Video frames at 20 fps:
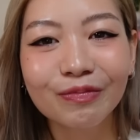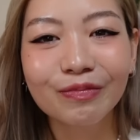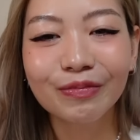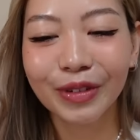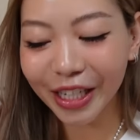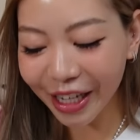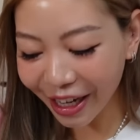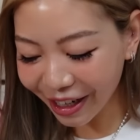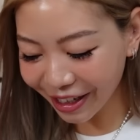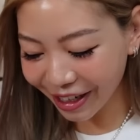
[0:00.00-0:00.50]
But
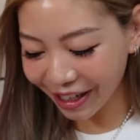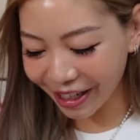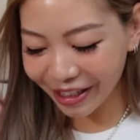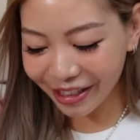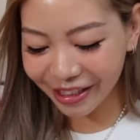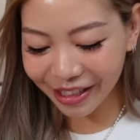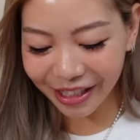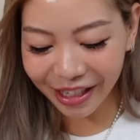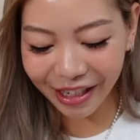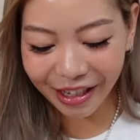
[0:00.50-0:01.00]
yeah
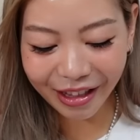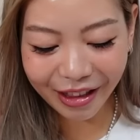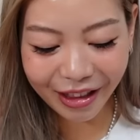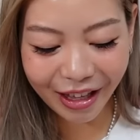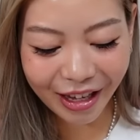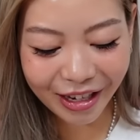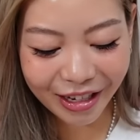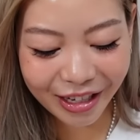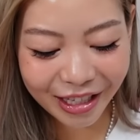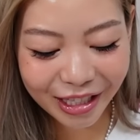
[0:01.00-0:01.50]
guys,
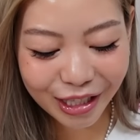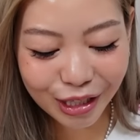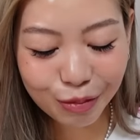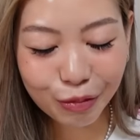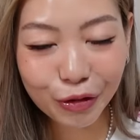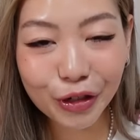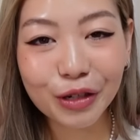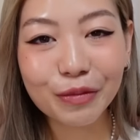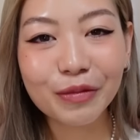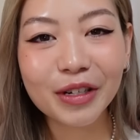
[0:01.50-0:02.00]
that is
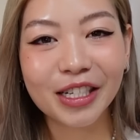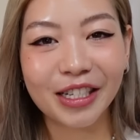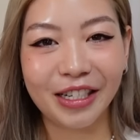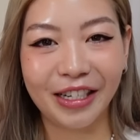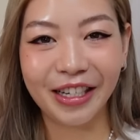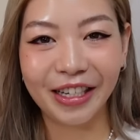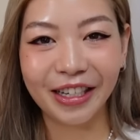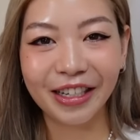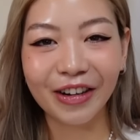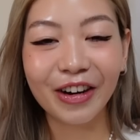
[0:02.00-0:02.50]
pretty much
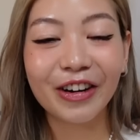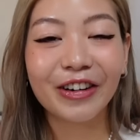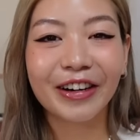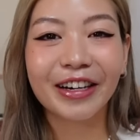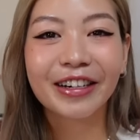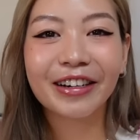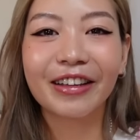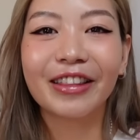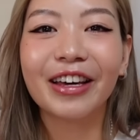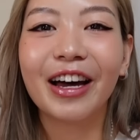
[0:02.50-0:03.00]
it. Oh,
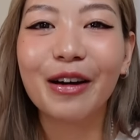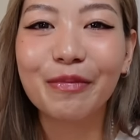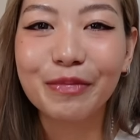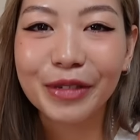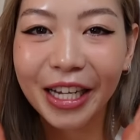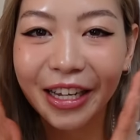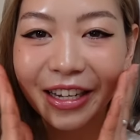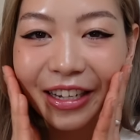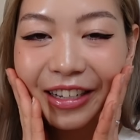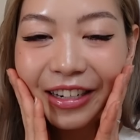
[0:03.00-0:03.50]
another
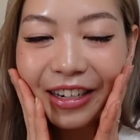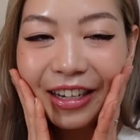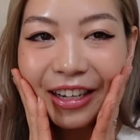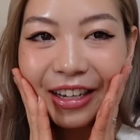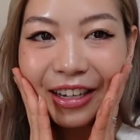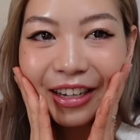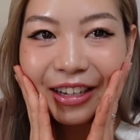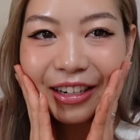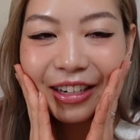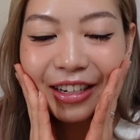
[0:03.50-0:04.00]
update.
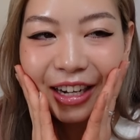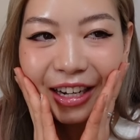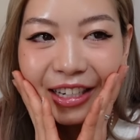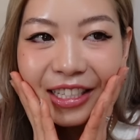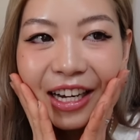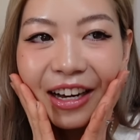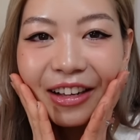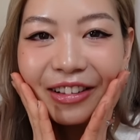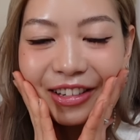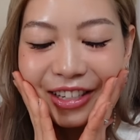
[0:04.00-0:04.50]
Did I
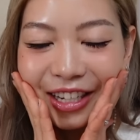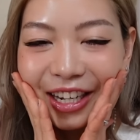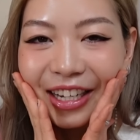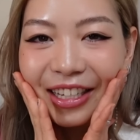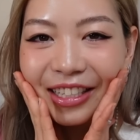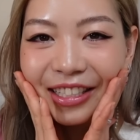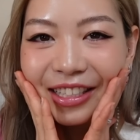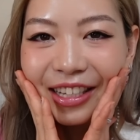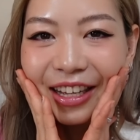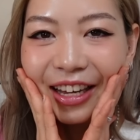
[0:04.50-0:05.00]
tell you
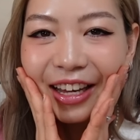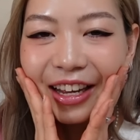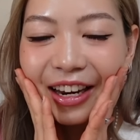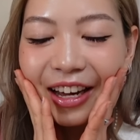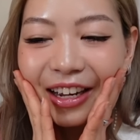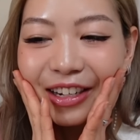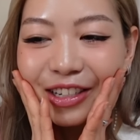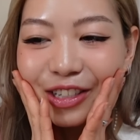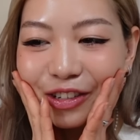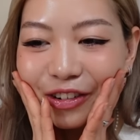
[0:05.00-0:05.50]
guys that
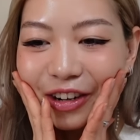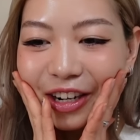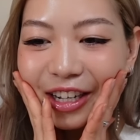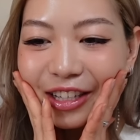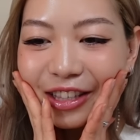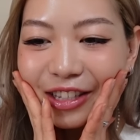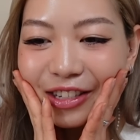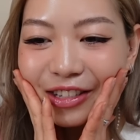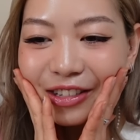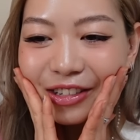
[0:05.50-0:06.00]
I
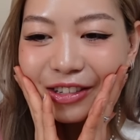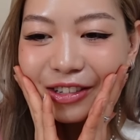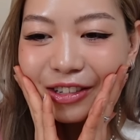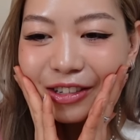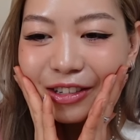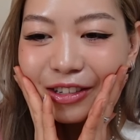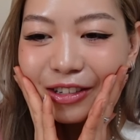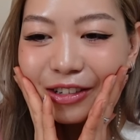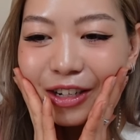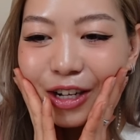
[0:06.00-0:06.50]
tried
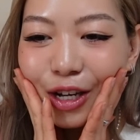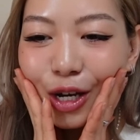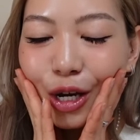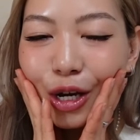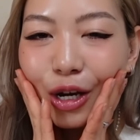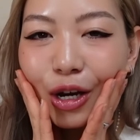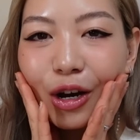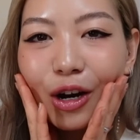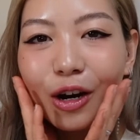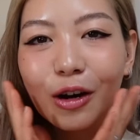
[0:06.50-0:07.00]
to
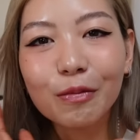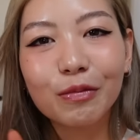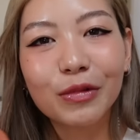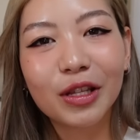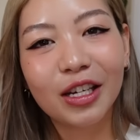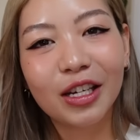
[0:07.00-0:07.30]
cop